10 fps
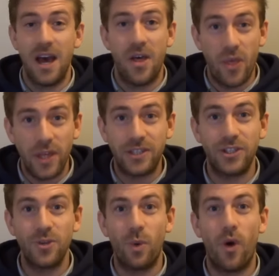This
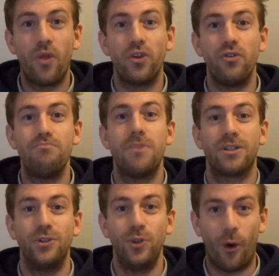is the one that you
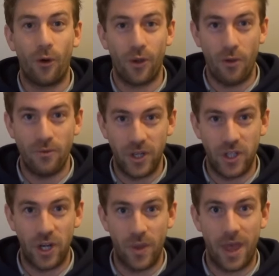must not go
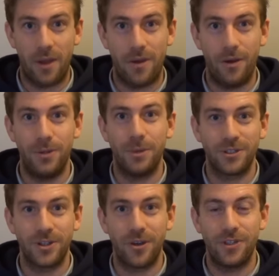fishing without. And you
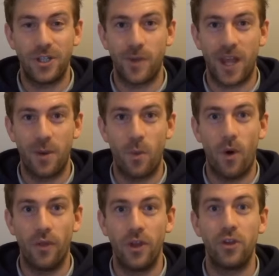mustn't go fishing without
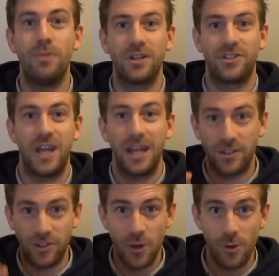one. You must take
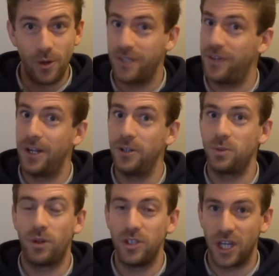two, because if you lose
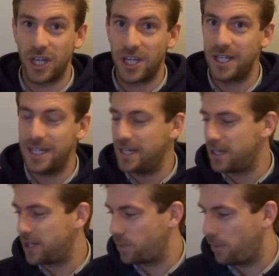one, you're going to need
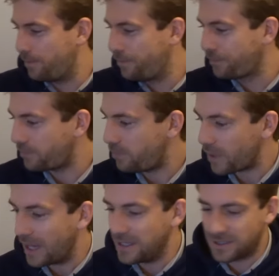another one.
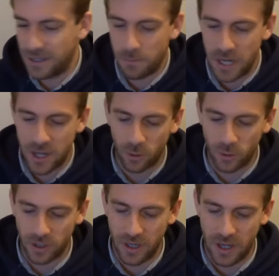It's simply
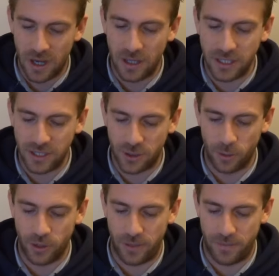called a
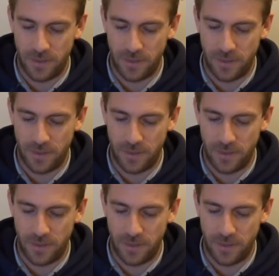disgorger.